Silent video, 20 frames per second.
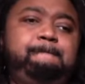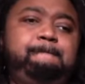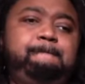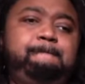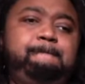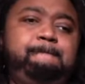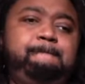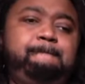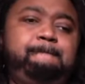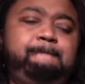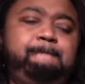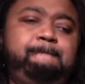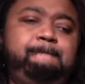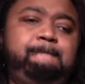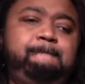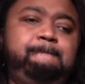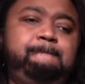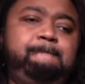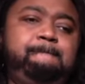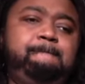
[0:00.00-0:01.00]

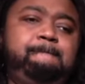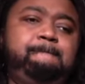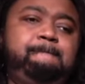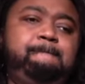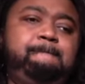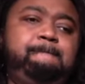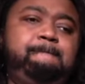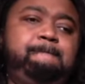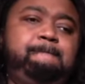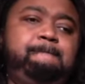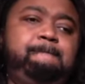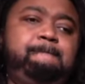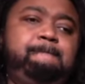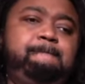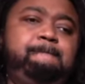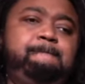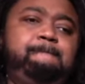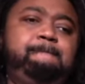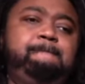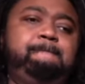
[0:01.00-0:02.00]

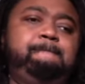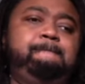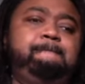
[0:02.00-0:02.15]
This person isn't speaking.